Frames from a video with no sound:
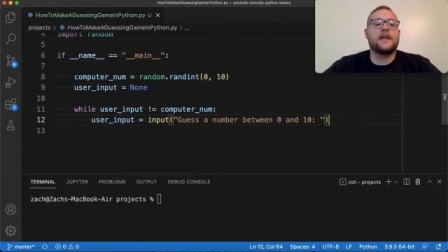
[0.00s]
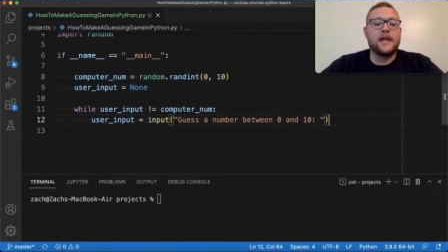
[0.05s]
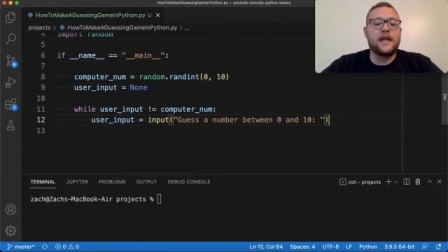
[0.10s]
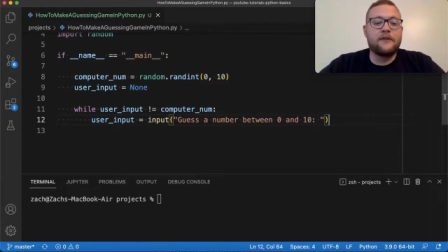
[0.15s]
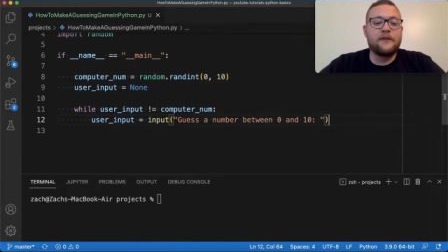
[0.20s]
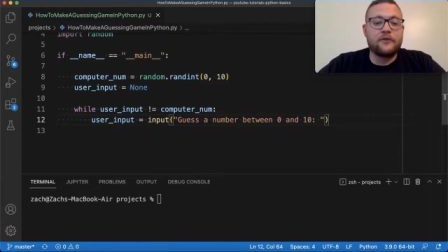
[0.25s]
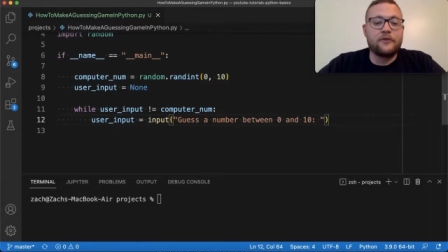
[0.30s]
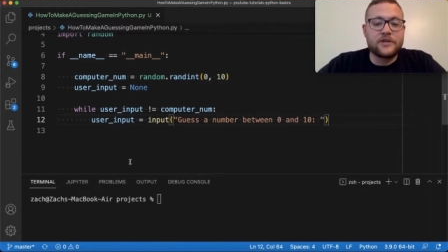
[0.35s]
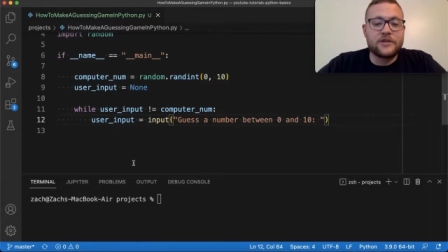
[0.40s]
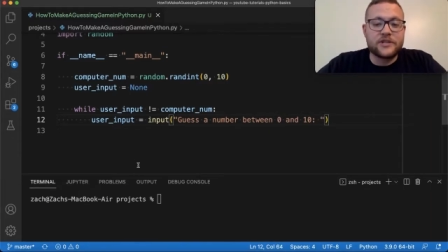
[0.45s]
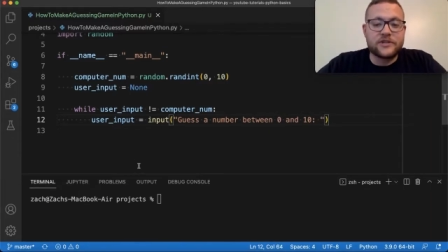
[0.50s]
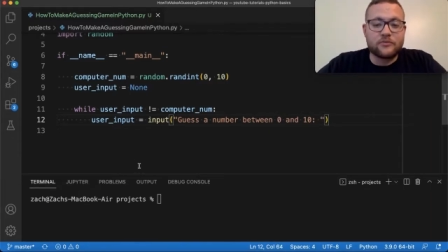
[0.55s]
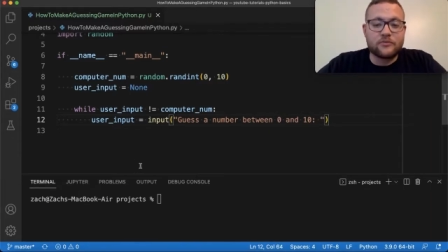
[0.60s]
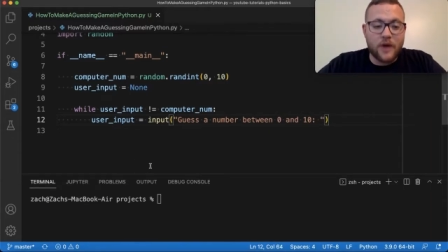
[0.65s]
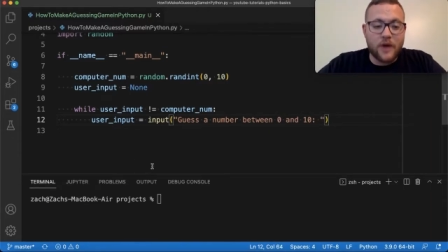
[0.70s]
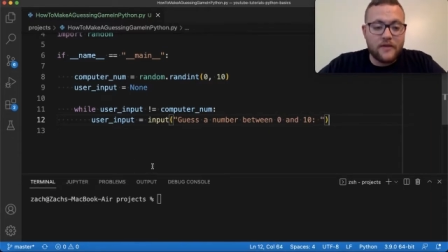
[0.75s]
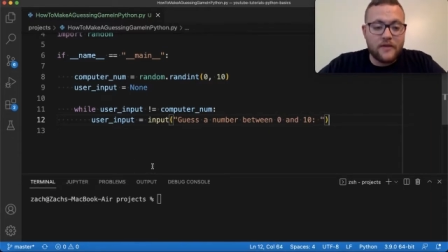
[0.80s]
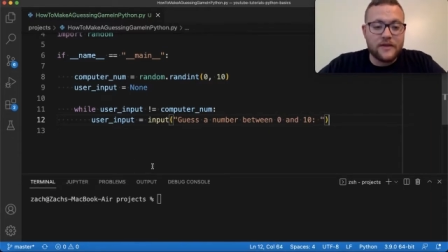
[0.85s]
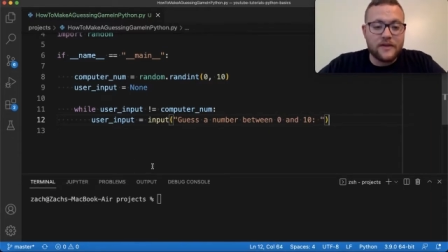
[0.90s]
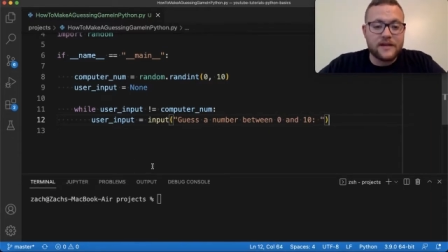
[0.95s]
if we just
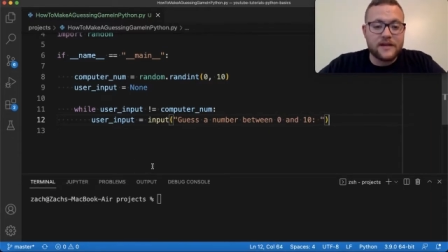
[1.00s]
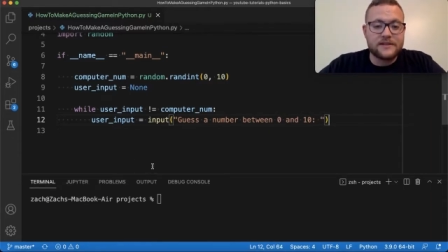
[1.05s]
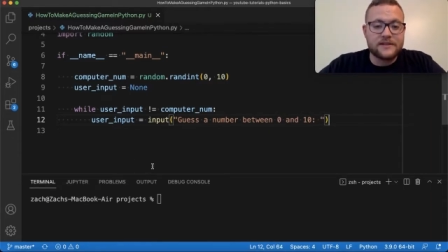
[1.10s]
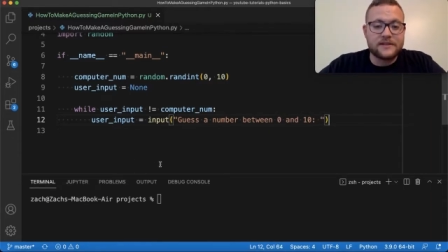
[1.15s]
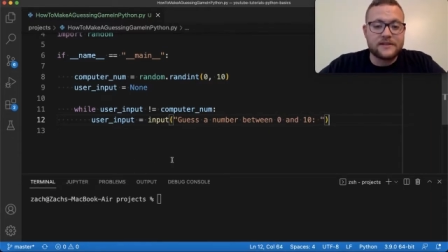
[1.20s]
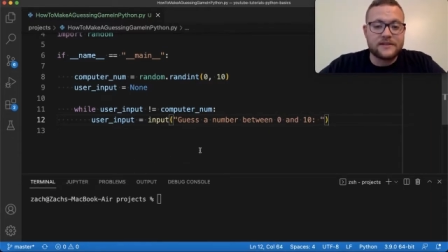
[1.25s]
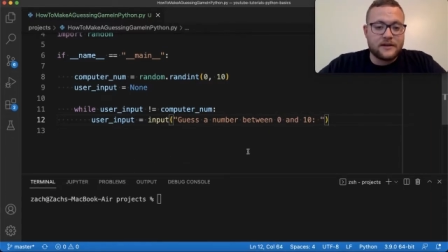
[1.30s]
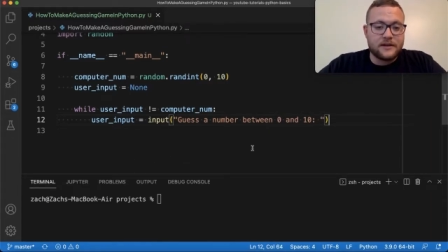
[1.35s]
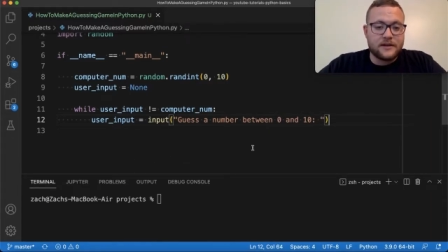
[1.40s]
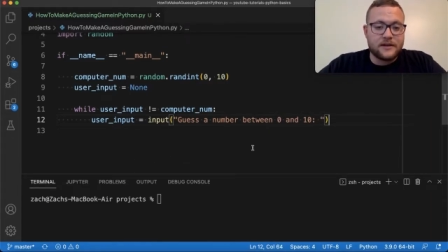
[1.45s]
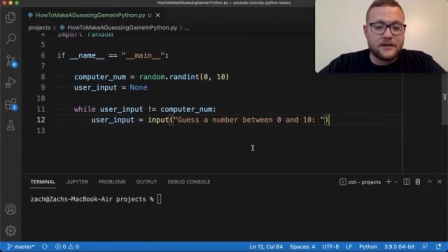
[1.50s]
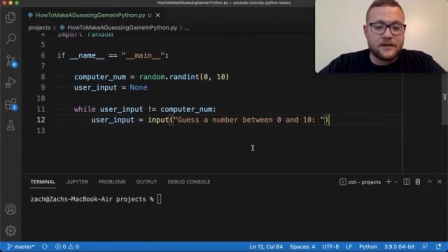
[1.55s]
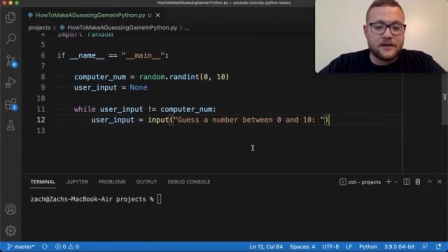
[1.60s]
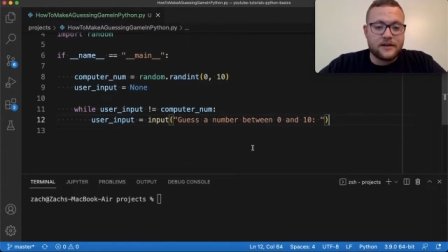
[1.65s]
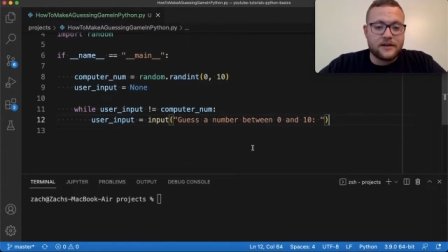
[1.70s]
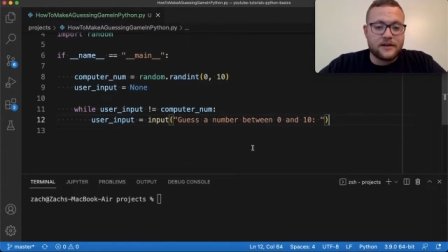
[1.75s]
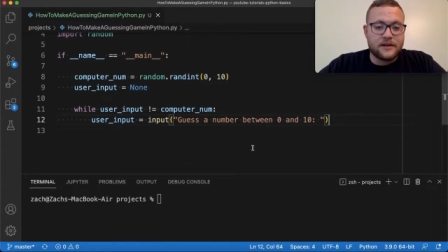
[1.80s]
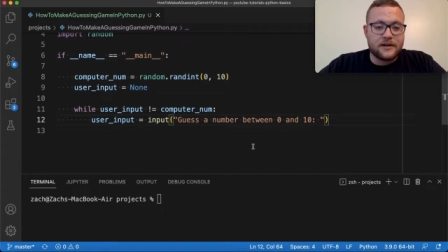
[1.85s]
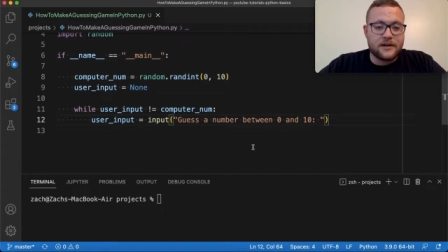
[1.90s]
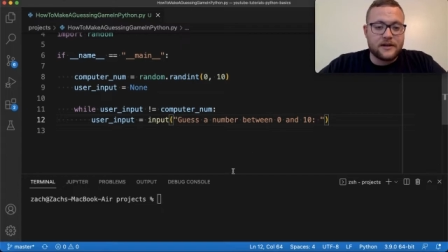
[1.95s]
run this,
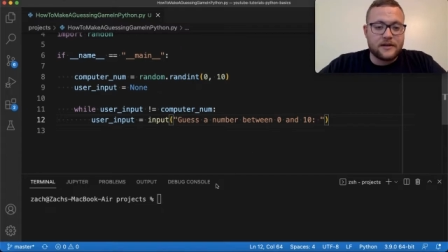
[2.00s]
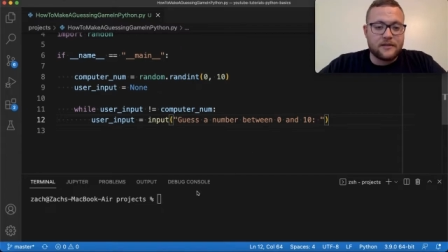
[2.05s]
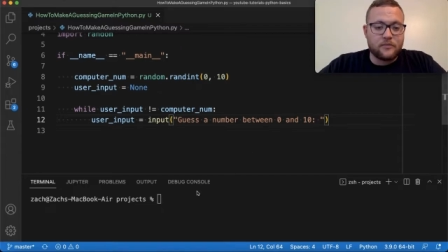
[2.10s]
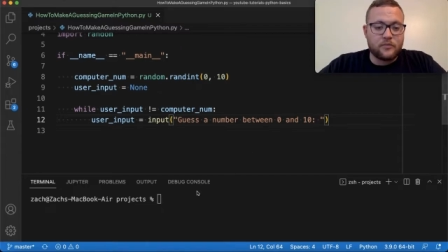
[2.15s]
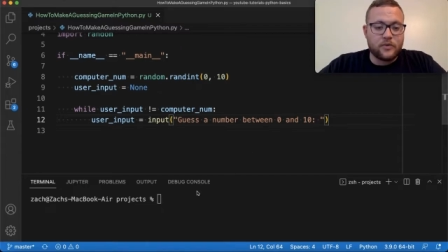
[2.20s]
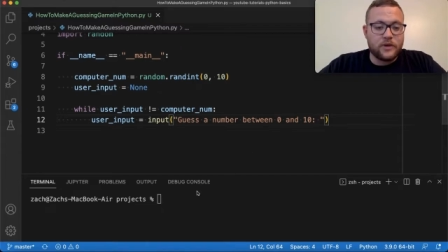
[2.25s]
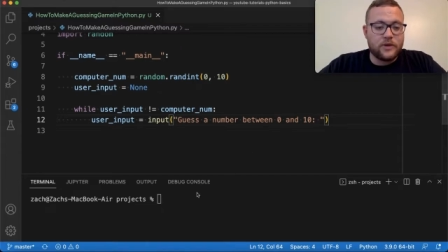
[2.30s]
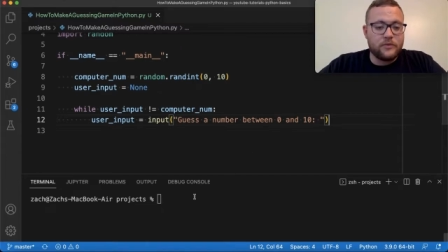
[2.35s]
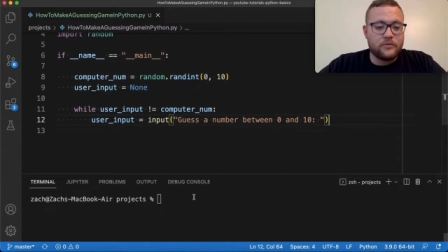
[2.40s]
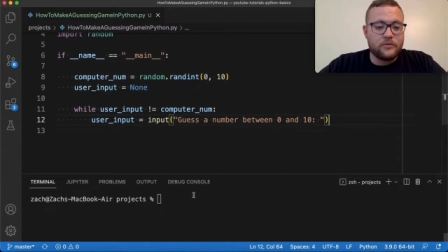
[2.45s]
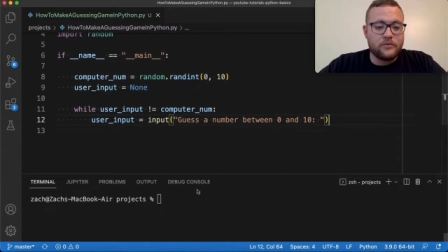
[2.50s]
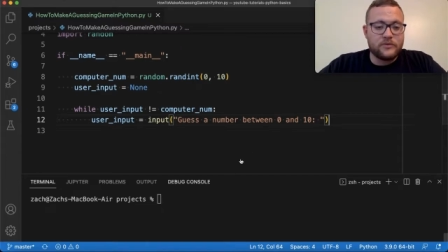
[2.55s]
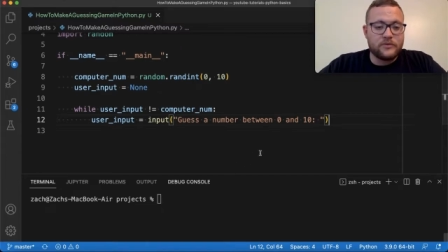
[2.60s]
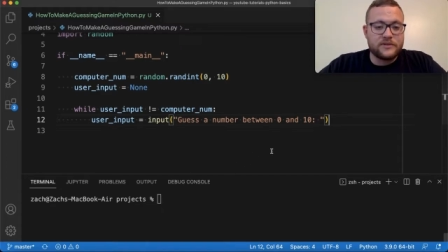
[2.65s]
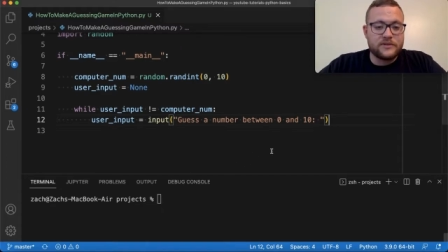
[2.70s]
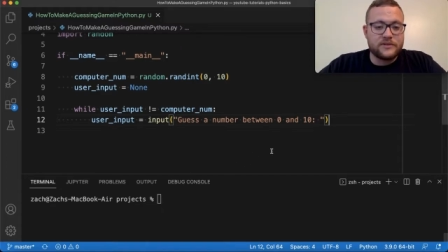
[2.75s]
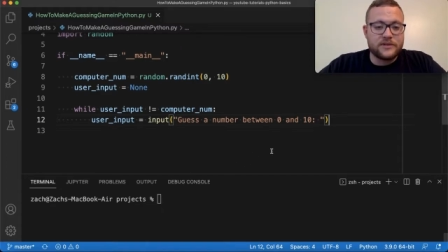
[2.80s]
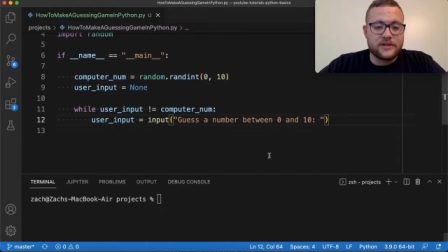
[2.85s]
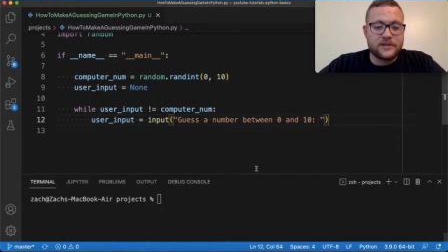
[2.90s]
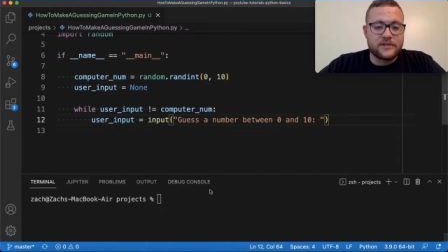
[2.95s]
um, we will
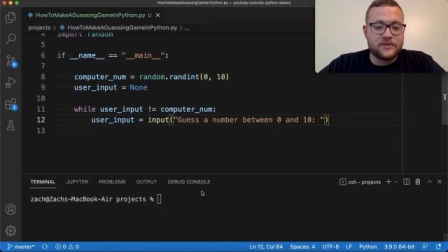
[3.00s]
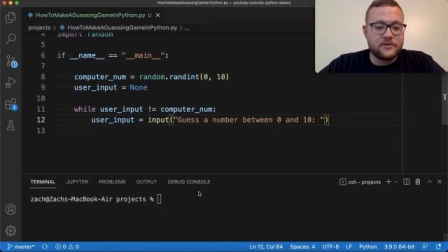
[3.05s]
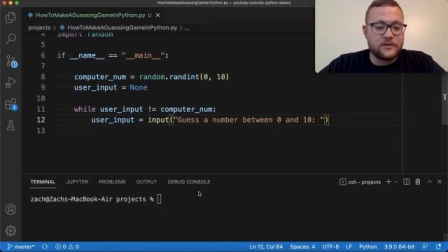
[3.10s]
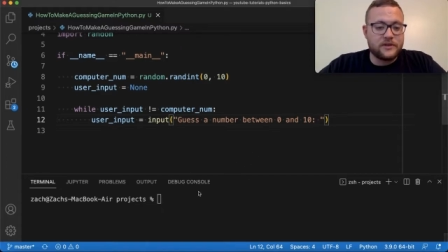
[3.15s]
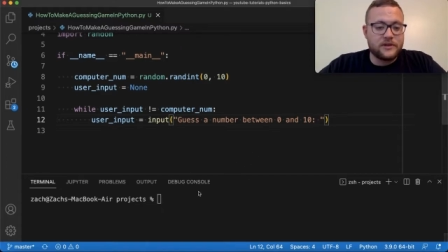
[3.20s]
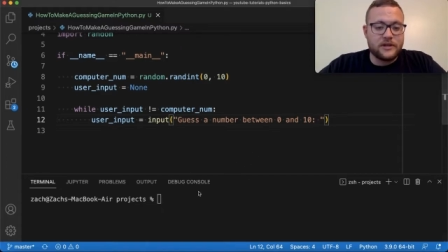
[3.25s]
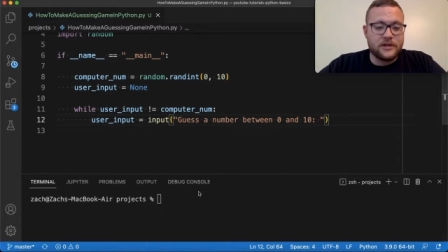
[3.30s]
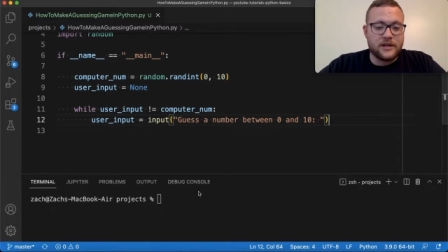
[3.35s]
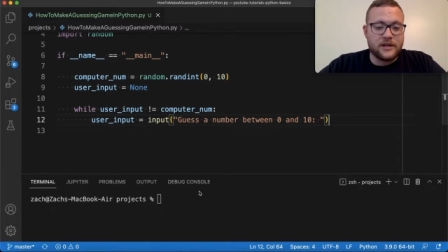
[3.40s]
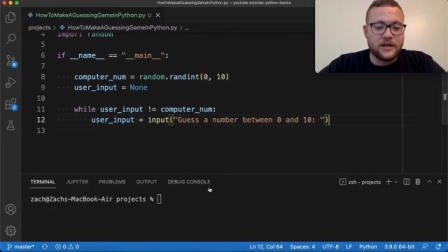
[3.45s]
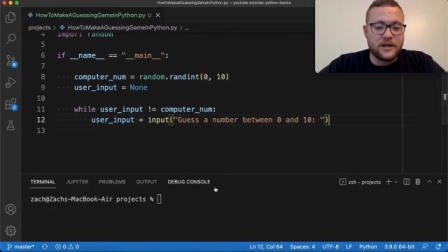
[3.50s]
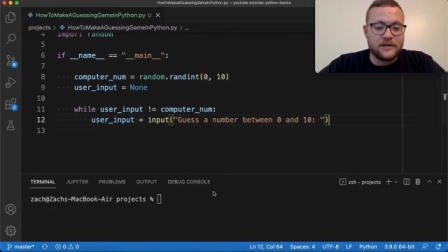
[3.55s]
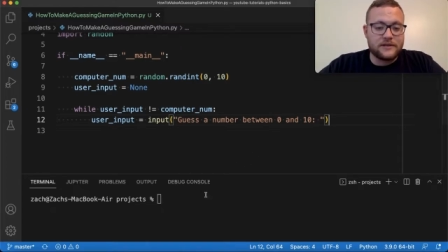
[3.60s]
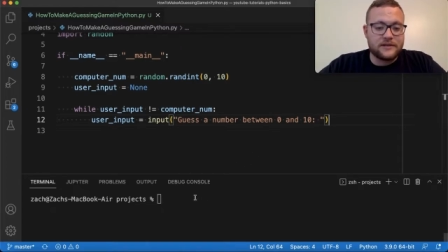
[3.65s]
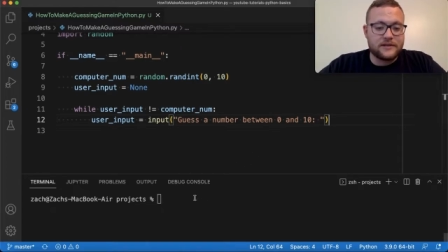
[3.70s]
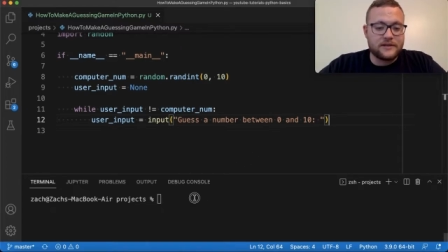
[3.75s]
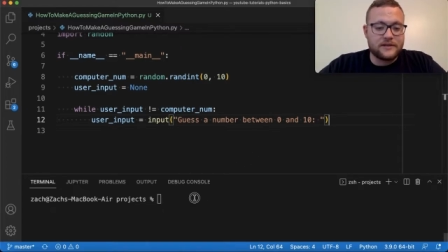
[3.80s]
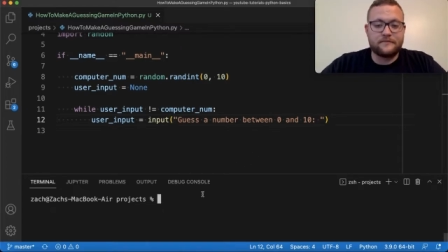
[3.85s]
essentially get,